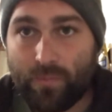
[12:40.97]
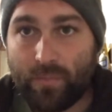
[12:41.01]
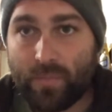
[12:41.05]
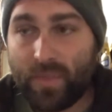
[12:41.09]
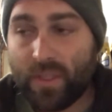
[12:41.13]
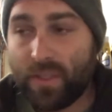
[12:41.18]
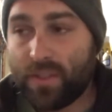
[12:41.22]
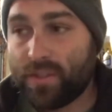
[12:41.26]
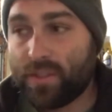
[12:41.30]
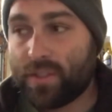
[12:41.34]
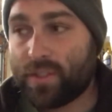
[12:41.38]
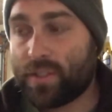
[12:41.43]

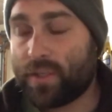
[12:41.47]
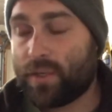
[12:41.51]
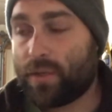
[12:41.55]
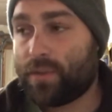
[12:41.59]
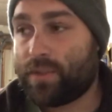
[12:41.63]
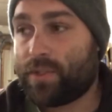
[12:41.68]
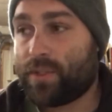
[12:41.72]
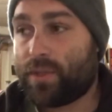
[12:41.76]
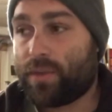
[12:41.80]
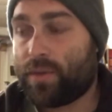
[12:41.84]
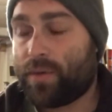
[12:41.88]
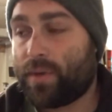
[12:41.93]
So
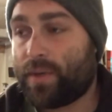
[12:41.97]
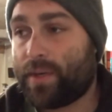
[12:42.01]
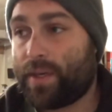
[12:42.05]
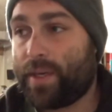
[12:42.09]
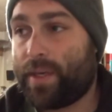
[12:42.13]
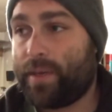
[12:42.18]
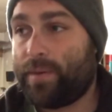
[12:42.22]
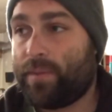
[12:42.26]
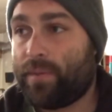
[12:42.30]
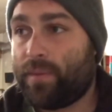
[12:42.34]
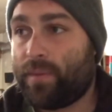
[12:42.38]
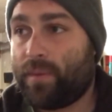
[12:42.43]
don't
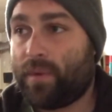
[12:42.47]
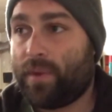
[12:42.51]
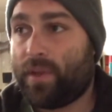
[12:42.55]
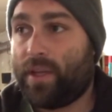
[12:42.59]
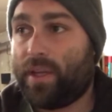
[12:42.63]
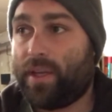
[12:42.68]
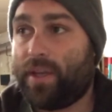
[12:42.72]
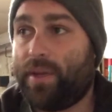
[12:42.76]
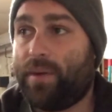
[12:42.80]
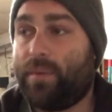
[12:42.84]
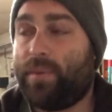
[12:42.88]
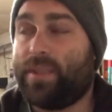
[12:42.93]
worry,
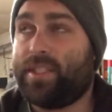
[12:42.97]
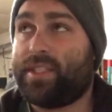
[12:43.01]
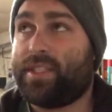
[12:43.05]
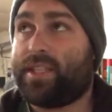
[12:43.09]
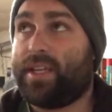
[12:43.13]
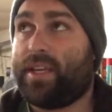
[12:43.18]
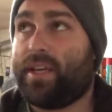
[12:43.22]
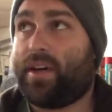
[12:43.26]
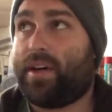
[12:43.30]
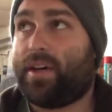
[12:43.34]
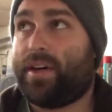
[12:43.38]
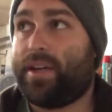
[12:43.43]
once
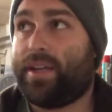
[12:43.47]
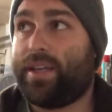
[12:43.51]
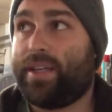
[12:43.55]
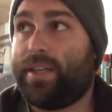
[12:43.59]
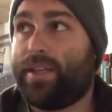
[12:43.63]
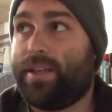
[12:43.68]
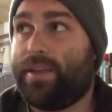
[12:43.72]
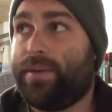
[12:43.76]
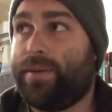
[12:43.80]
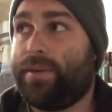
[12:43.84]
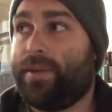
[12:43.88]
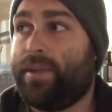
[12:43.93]
they audit
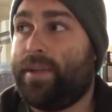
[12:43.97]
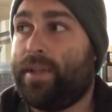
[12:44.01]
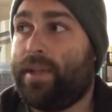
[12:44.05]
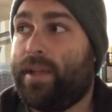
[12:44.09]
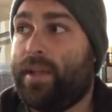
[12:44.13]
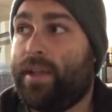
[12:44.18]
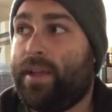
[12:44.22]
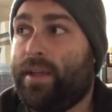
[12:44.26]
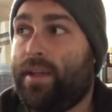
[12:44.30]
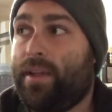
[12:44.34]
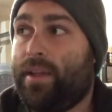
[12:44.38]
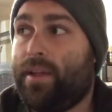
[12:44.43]
you,
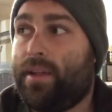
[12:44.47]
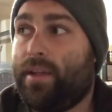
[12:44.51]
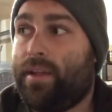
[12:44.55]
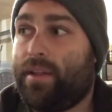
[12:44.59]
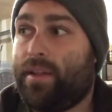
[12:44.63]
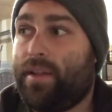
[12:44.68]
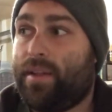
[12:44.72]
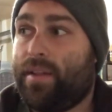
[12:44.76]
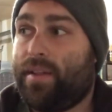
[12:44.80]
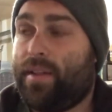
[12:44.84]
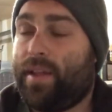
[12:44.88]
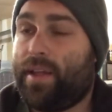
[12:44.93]

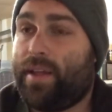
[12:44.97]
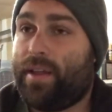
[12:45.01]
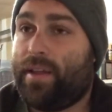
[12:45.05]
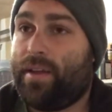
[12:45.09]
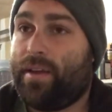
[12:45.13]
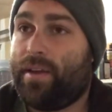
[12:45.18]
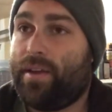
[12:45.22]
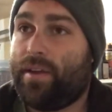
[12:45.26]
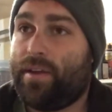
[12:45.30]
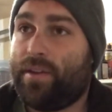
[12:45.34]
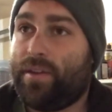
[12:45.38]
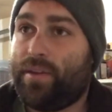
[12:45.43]

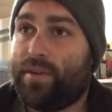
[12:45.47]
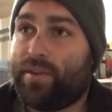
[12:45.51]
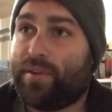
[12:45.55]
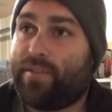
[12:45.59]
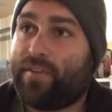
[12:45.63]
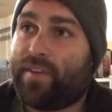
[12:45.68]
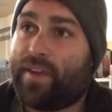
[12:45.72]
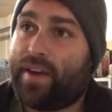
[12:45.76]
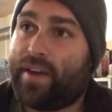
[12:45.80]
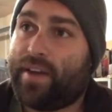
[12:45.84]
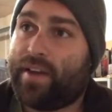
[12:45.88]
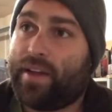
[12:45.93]
then you'll
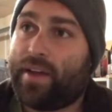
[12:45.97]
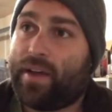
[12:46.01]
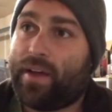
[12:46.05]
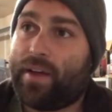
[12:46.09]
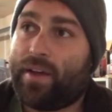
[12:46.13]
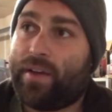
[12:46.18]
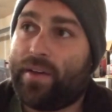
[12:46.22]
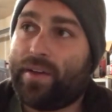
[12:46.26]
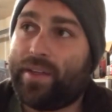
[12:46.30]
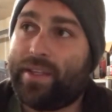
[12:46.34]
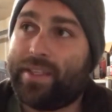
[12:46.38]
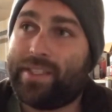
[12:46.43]
find
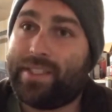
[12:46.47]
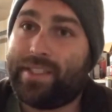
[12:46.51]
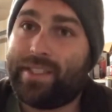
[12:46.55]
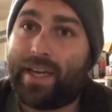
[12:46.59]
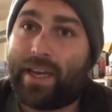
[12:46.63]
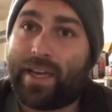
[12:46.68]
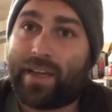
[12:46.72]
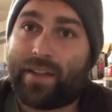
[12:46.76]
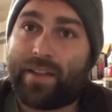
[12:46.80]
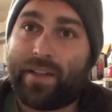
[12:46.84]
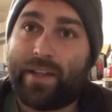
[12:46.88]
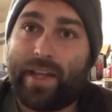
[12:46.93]
out
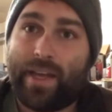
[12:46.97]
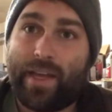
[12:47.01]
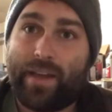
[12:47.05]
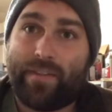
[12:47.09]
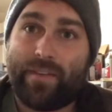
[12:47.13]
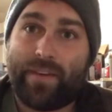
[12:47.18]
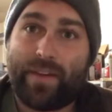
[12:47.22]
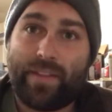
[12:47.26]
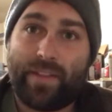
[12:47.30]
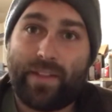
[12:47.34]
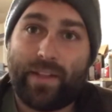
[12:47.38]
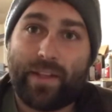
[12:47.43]
exactly
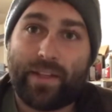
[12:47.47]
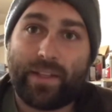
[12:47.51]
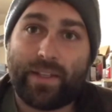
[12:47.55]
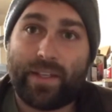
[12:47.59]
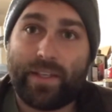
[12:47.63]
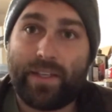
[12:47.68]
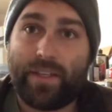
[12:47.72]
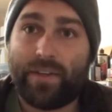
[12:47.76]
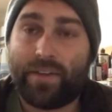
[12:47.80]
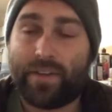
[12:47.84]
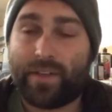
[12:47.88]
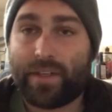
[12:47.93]
everything that
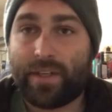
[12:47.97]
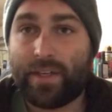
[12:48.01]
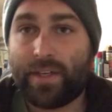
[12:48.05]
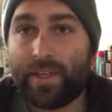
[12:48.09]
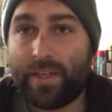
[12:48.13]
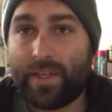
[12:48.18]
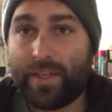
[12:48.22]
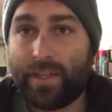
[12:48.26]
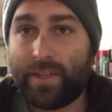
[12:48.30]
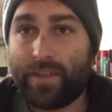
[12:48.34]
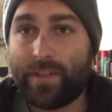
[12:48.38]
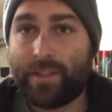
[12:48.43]
you're gonna
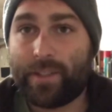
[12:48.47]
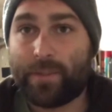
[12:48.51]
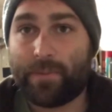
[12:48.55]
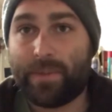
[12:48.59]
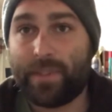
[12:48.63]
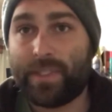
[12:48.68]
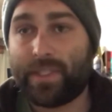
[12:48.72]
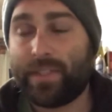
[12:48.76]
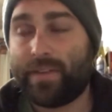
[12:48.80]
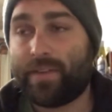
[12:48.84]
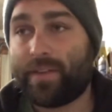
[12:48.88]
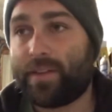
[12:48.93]
need
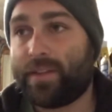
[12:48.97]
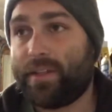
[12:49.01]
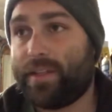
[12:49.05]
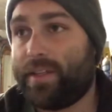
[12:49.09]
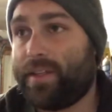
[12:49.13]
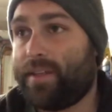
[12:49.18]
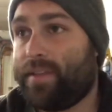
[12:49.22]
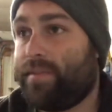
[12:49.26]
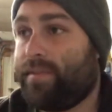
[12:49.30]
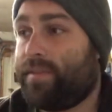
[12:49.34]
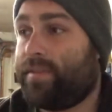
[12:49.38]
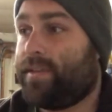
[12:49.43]

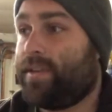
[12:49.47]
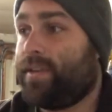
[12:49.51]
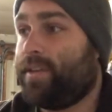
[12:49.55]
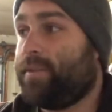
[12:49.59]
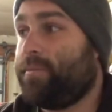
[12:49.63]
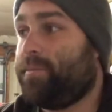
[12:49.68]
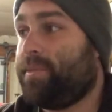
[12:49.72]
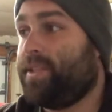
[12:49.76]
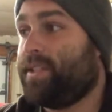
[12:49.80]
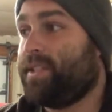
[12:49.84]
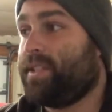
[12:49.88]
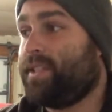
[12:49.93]
specifically for your
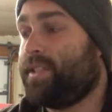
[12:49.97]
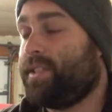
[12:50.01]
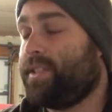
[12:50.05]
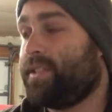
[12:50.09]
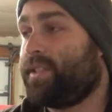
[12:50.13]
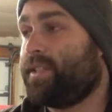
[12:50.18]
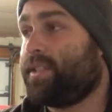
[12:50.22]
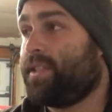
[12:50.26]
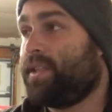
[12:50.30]
business.